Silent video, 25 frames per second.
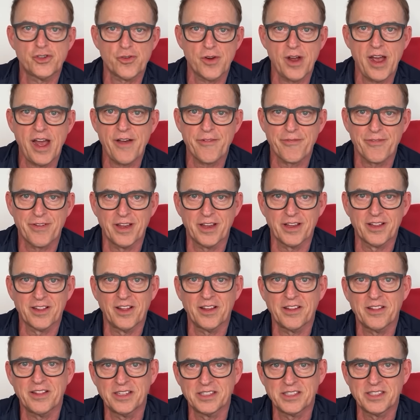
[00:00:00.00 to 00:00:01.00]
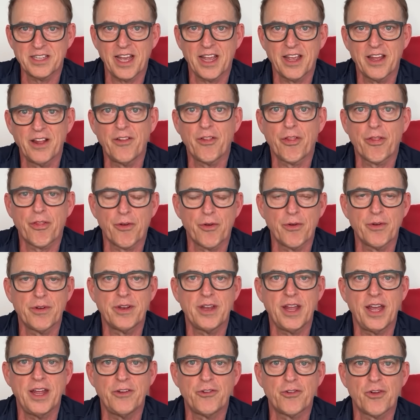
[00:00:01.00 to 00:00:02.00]
traffic, like the second, third
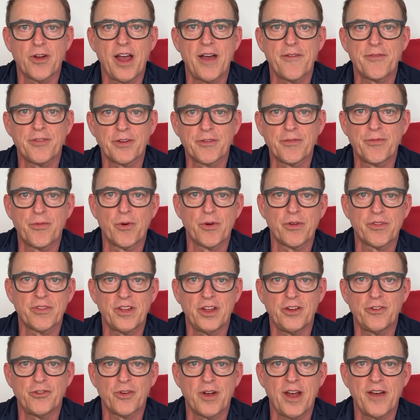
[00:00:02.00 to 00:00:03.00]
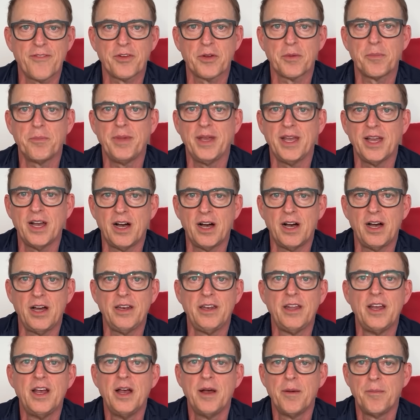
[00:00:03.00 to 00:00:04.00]
day traffic, fourth day traffic
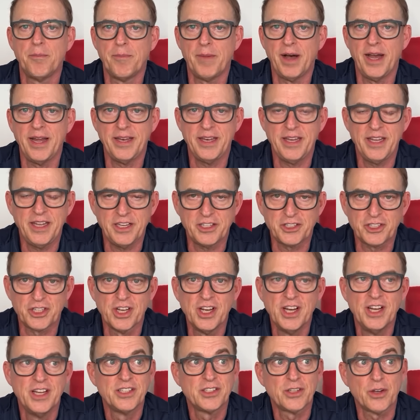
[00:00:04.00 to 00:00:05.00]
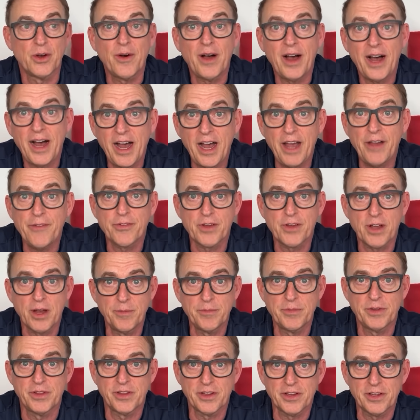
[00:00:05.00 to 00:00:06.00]
beyond my niche. So I've
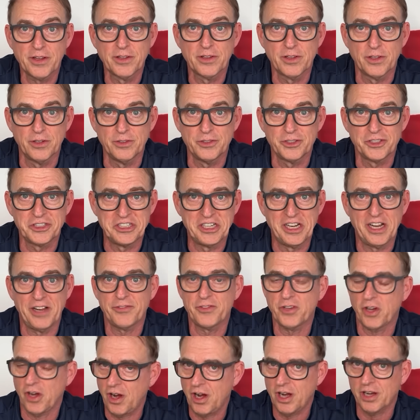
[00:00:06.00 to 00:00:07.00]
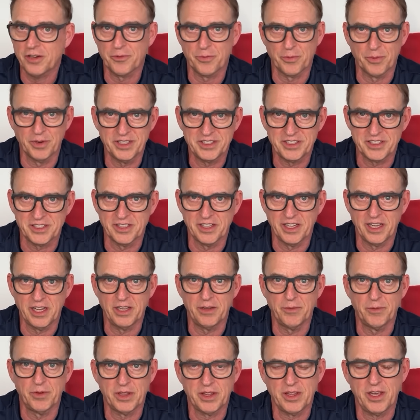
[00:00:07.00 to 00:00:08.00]
come to the conclusion, I've talked
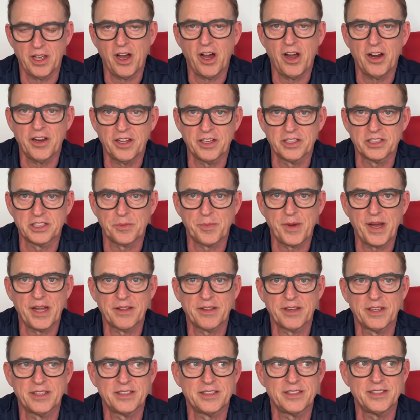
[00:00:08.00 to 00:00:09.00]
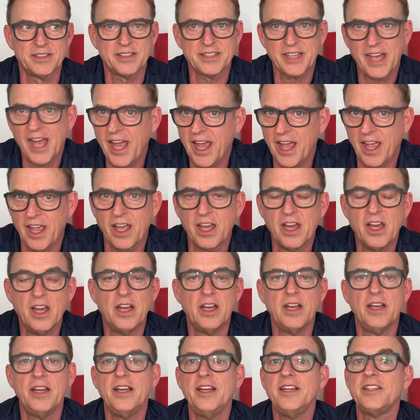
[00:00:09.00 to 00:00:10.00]
recently with the audience about this, is hey,
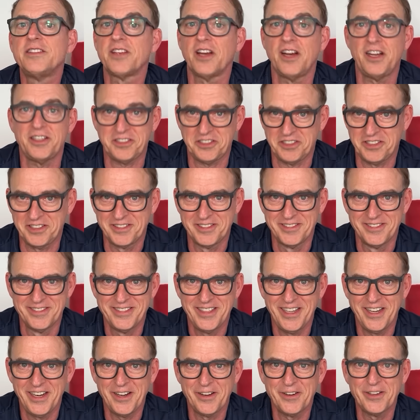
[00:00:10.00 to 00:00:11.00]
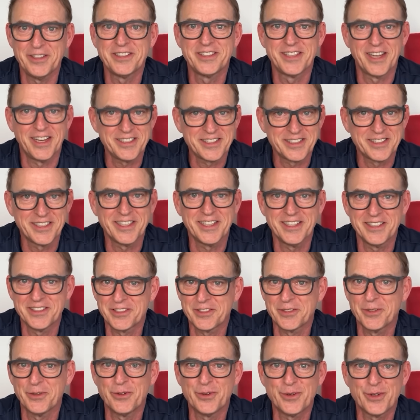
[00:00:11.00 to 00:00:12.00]
it's us. You know, it's us
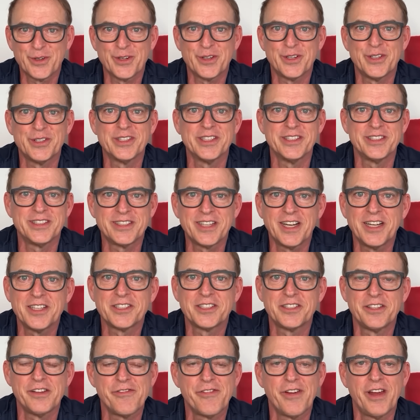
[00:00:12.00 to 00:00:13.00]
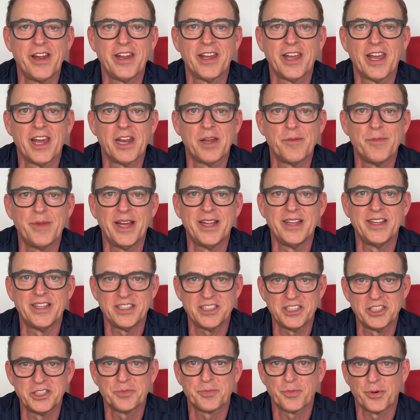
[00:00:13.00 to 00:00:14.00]
against the world. It's us defending N M N.
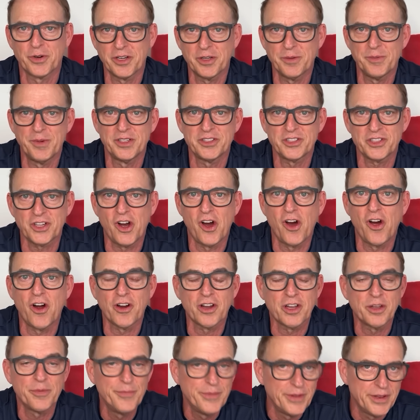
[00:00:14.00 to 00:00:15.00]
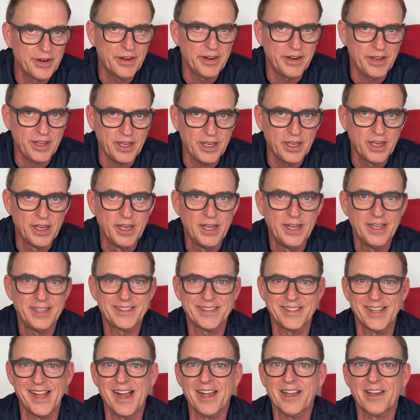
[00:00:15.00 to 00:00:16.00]
This is pretty much our community.
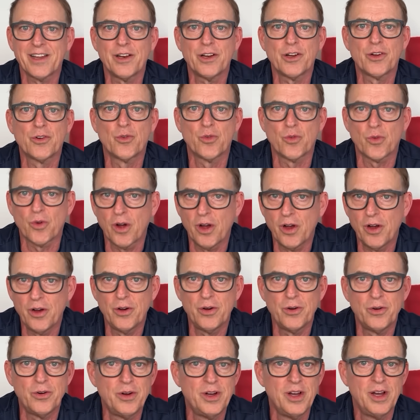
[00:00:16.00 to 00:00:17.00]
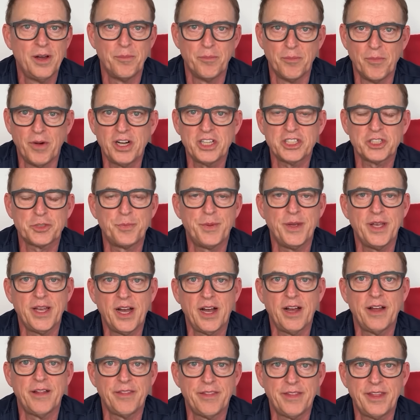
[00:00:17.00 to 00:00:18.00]
It's not going to grow much
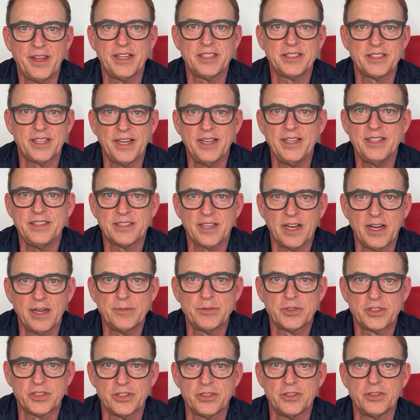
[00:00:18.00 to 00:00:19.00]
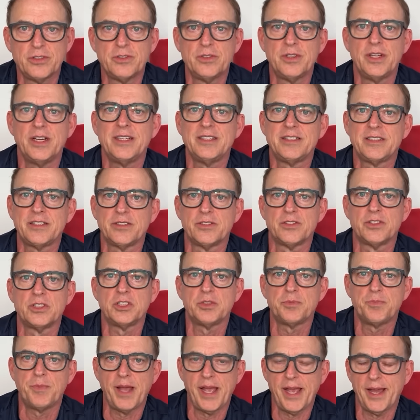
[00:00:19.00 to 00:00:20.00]
beyond this anytime soon until
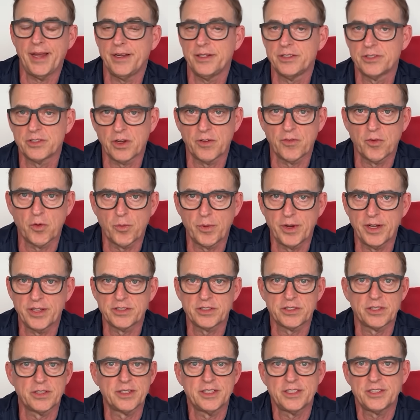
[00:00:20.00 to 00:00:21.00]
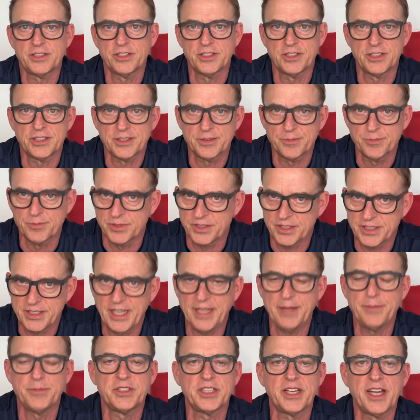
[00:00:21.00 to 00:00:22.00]
this ban is over with. So let's just
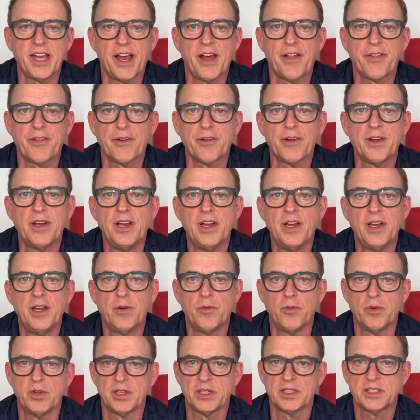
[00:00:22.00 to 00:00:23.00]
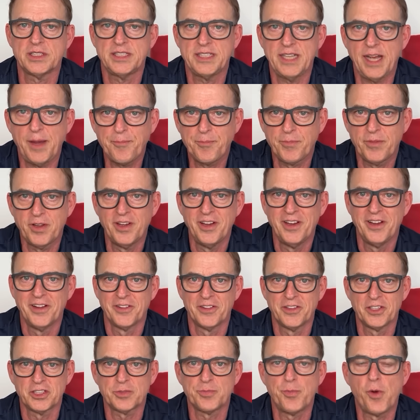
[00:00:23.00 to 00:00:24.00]
team together, we'll accept
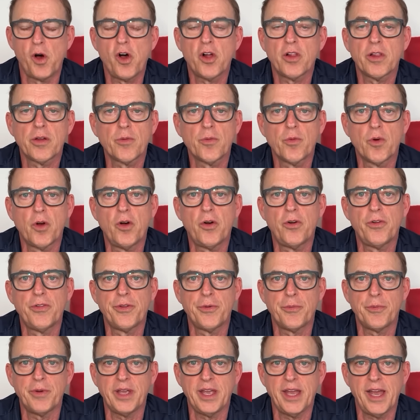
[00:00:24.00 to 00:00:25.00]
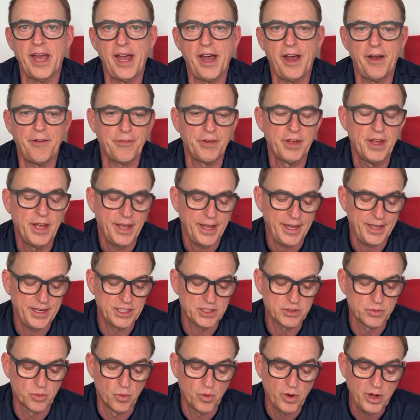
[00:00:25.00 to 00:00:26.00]
the smaller role that we have. And
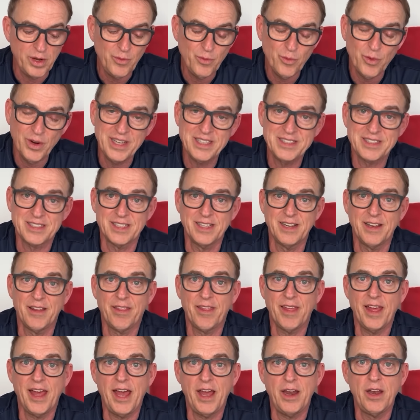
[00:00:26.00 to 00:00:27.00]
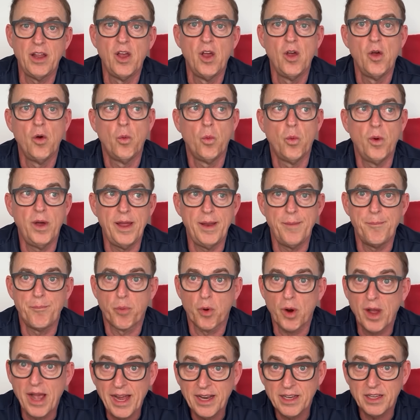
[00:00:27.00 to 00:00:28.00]
it's one reason that when
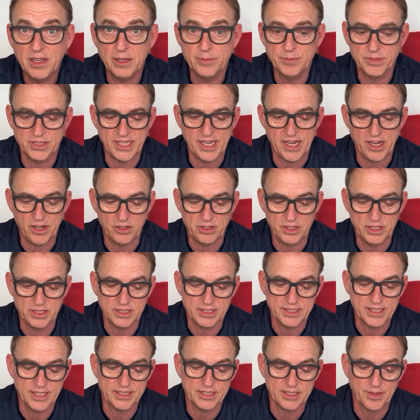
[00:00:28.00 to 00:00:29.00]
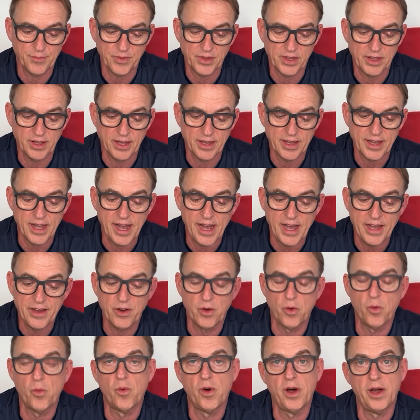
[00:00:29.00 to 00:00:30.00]
Brad comes out and says something like, I
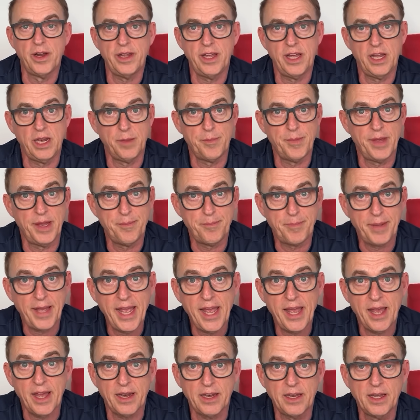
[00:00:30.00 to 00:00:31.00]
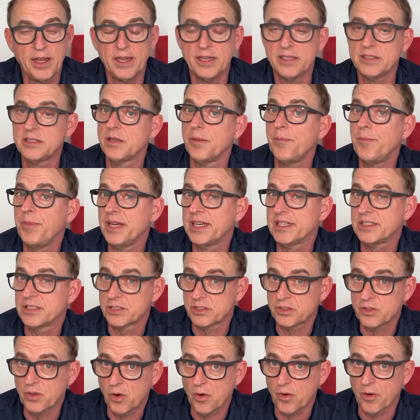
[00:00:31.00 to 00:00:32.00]
don't want N M N banned, it's a big
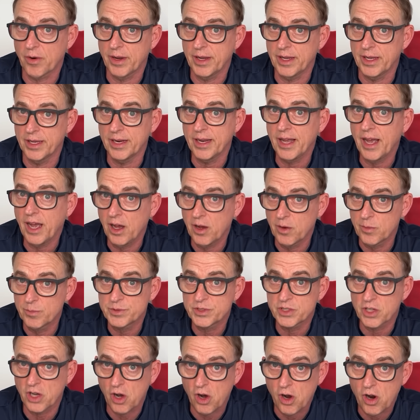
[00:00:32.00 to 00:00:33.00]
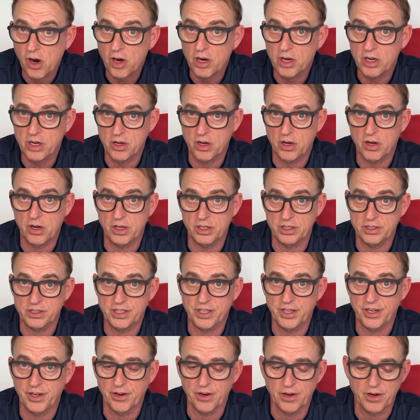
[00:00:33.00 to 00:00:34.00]
story. It helps our cause
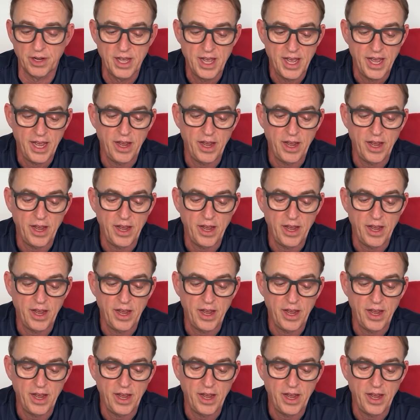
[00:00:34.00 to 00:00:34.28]
here.